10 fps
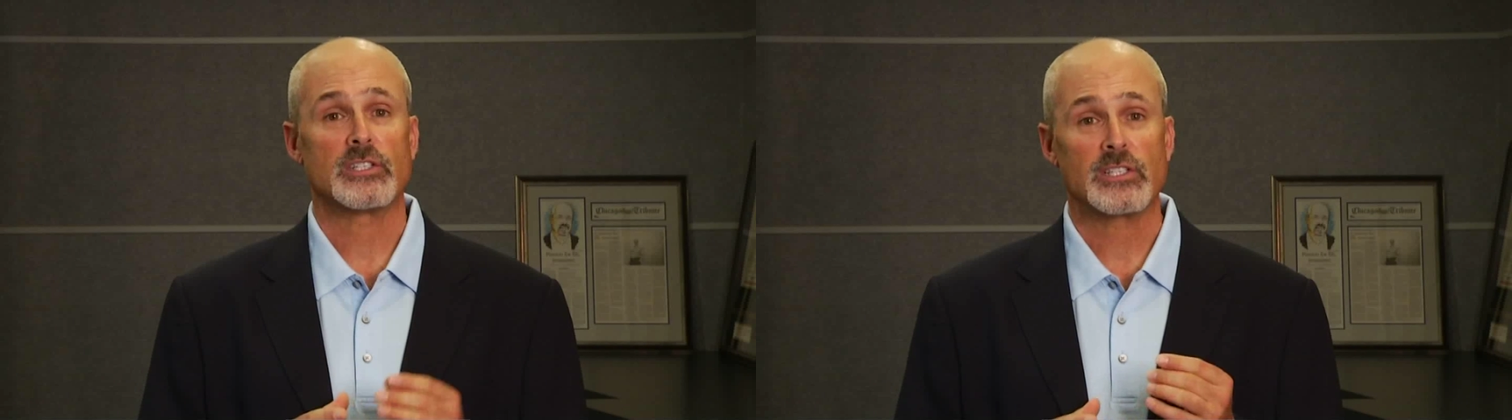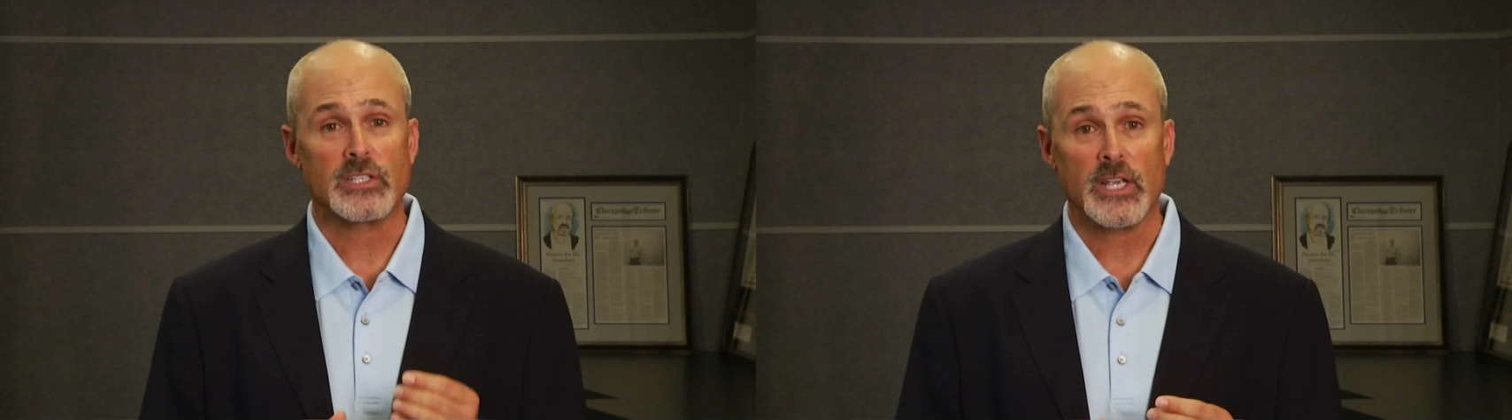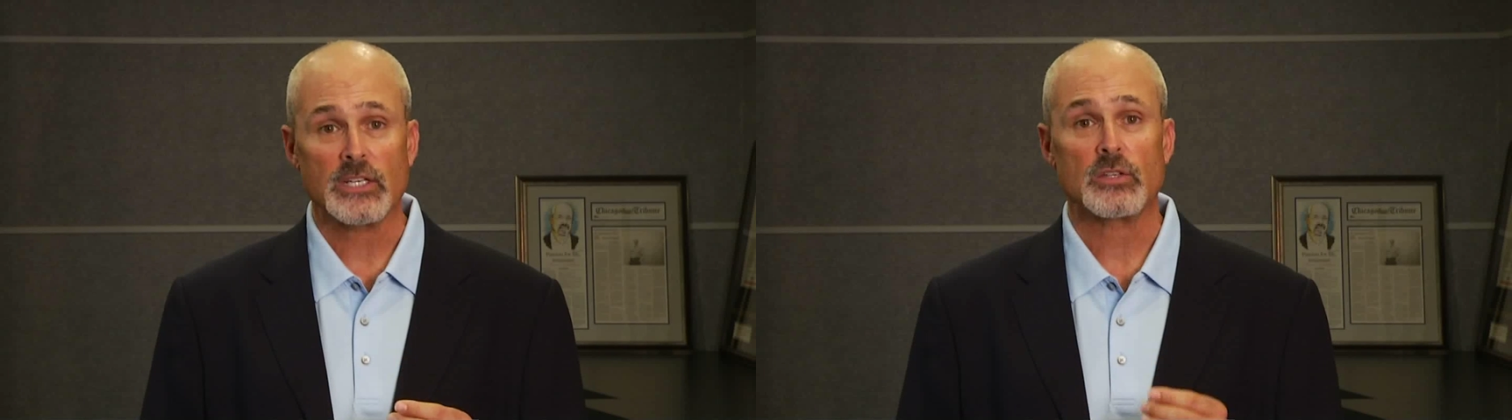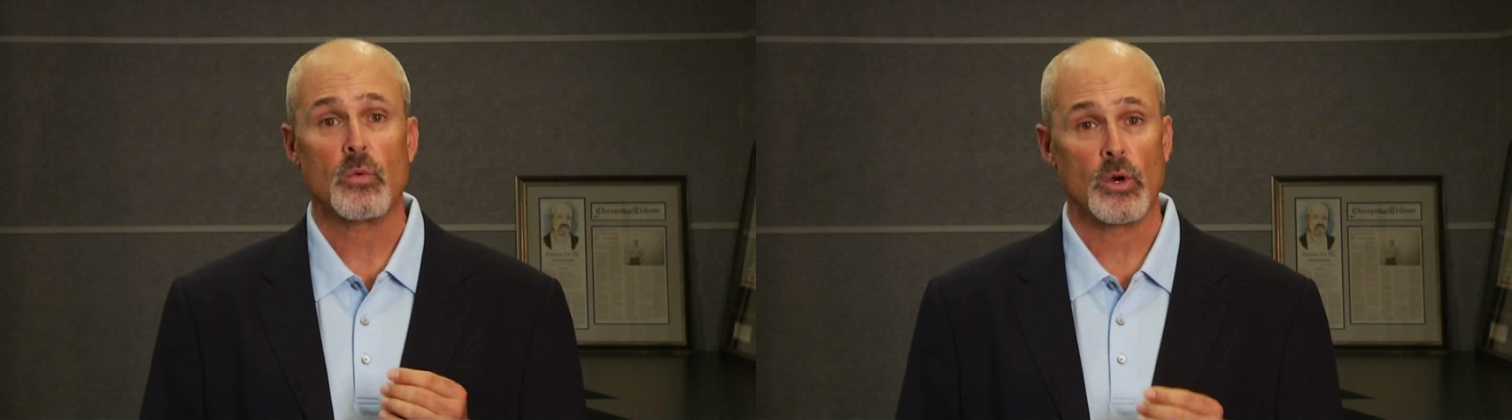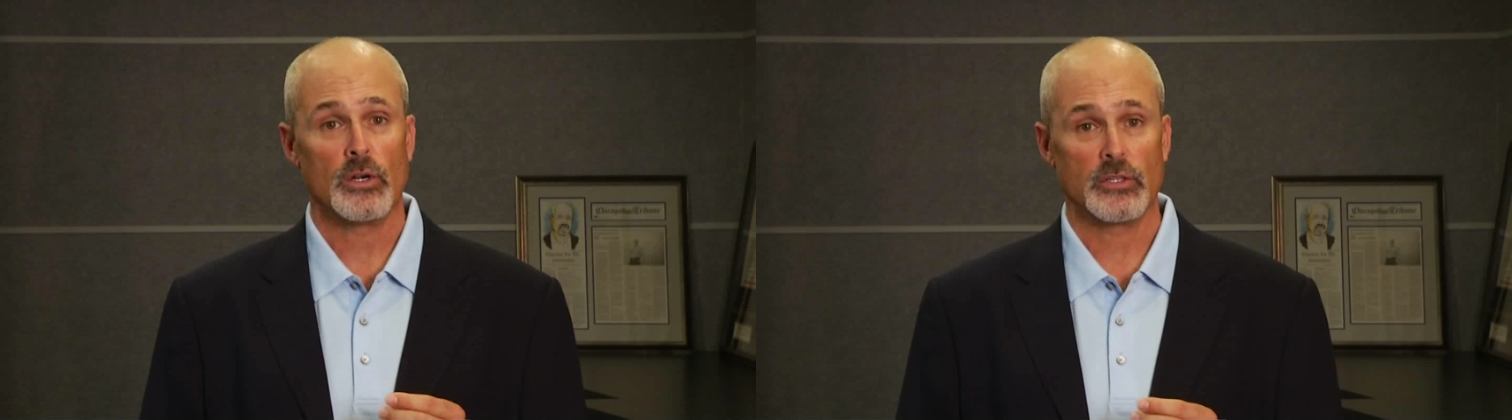6
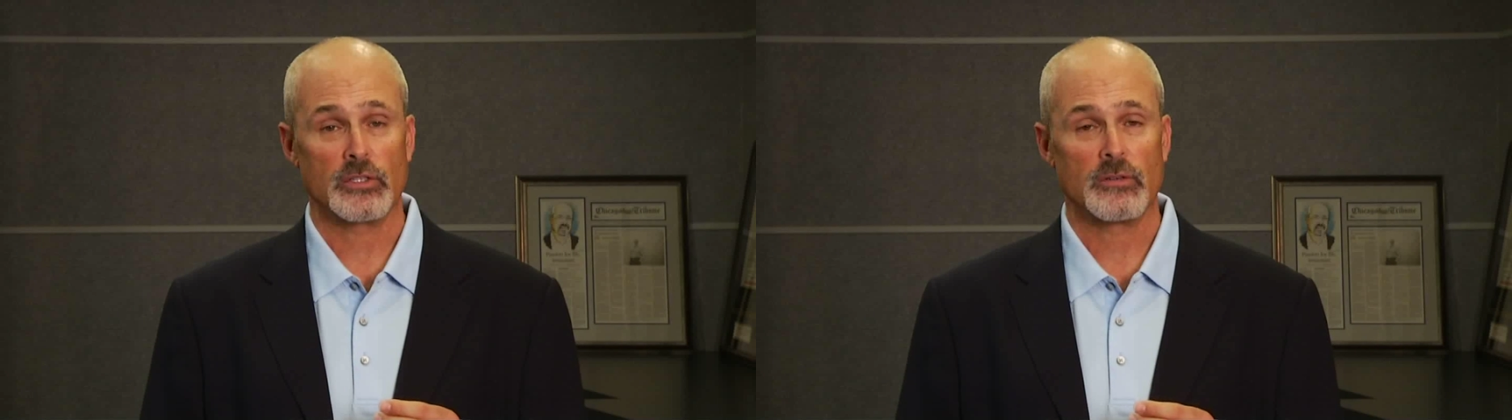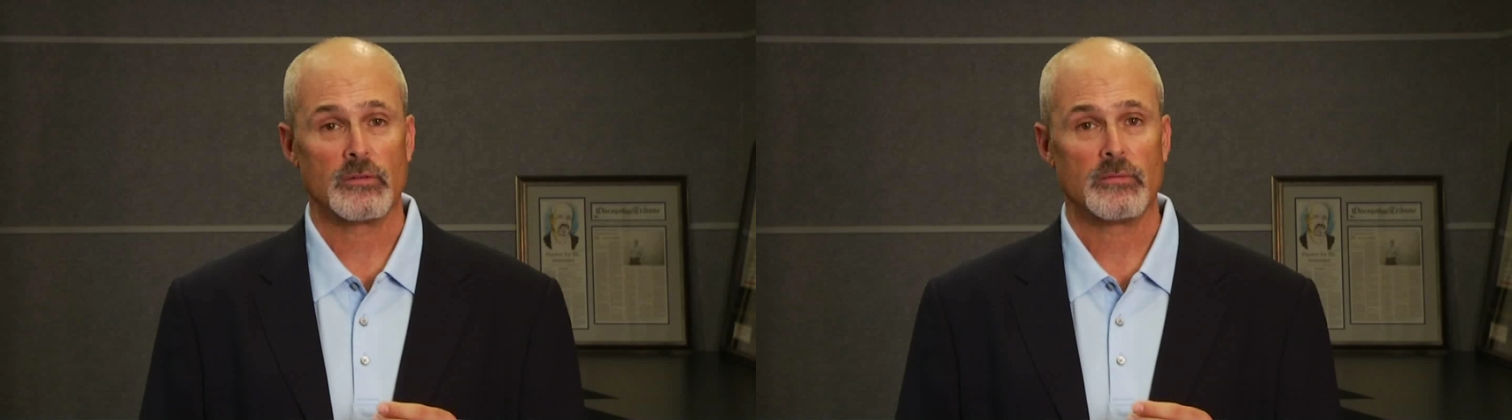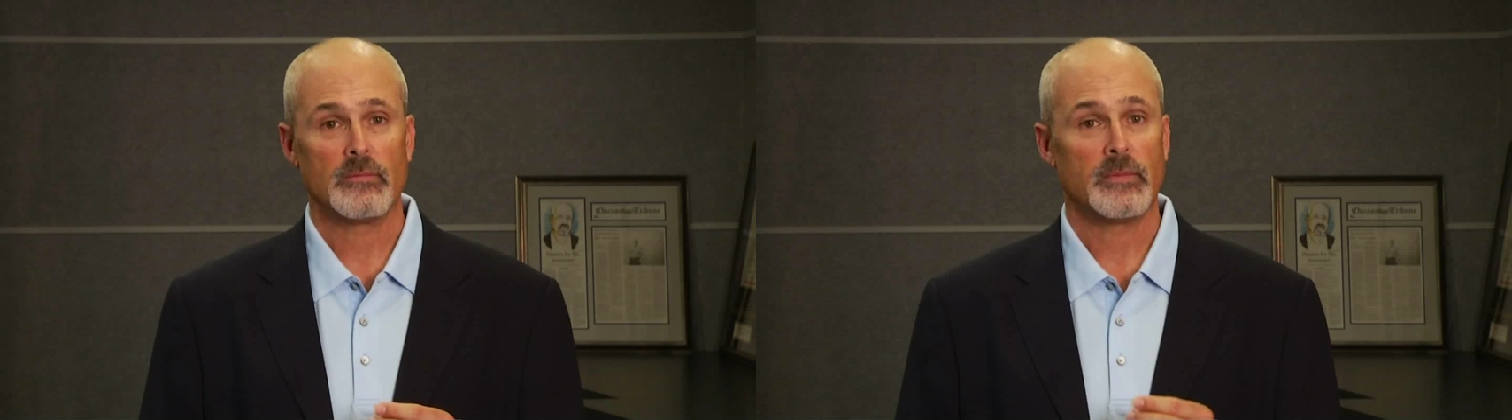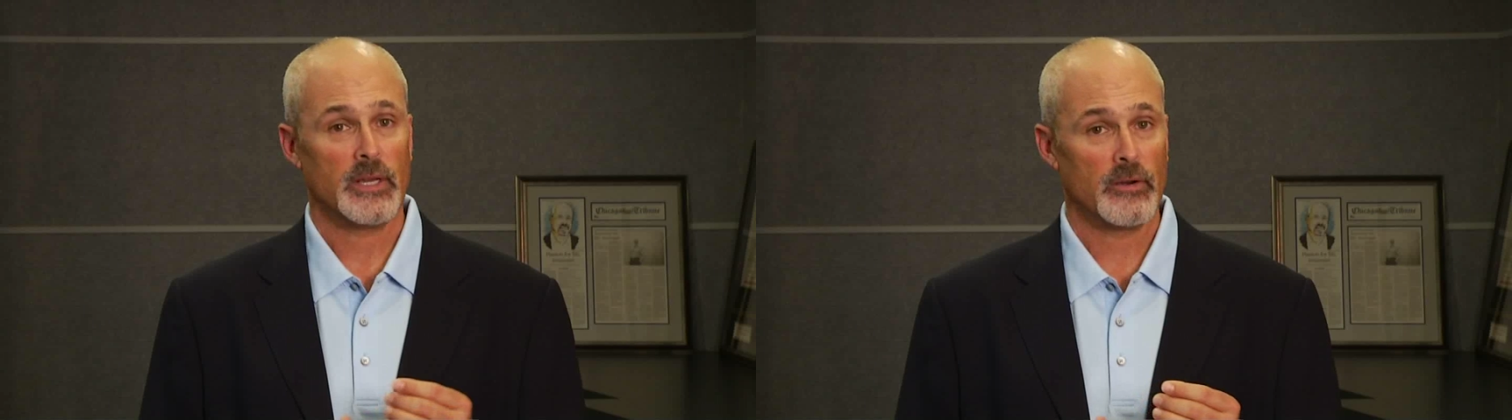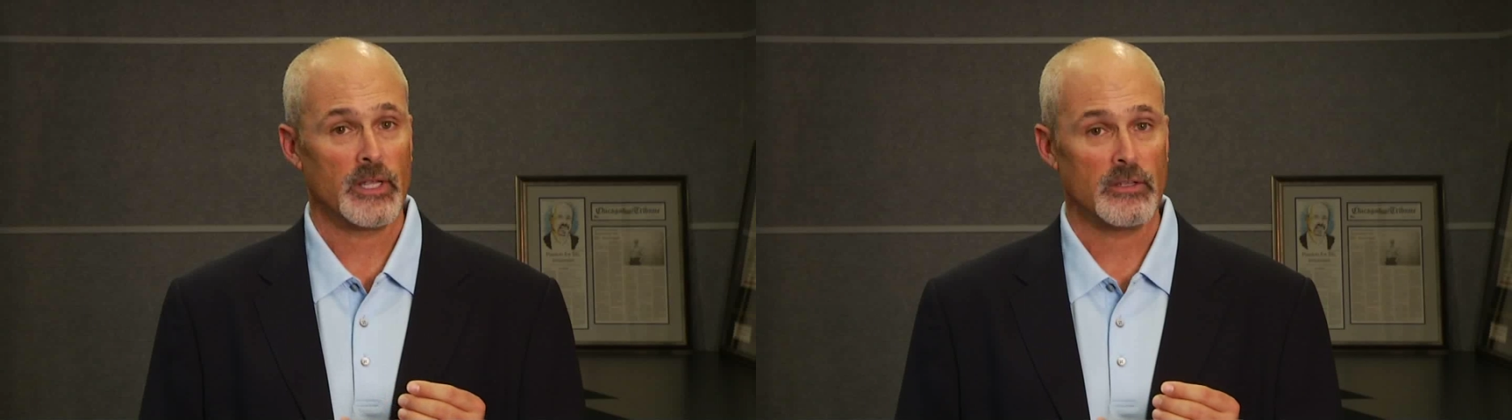words.
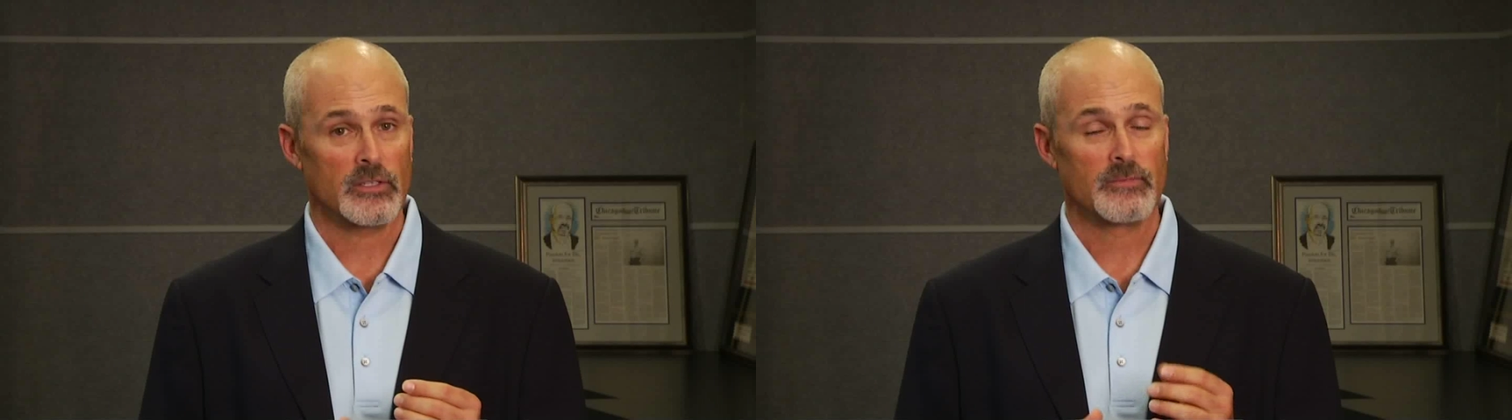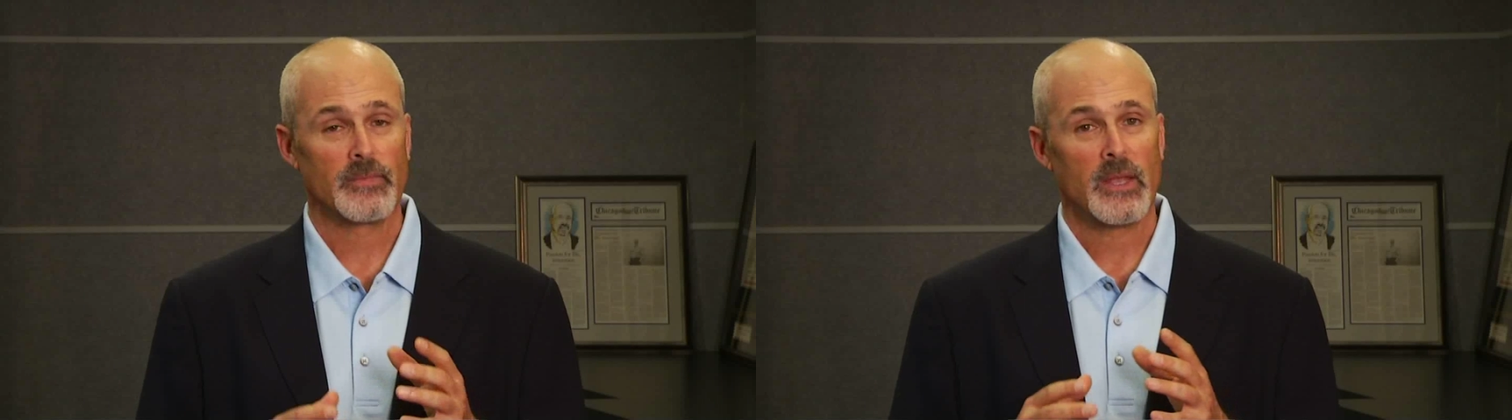Here it is.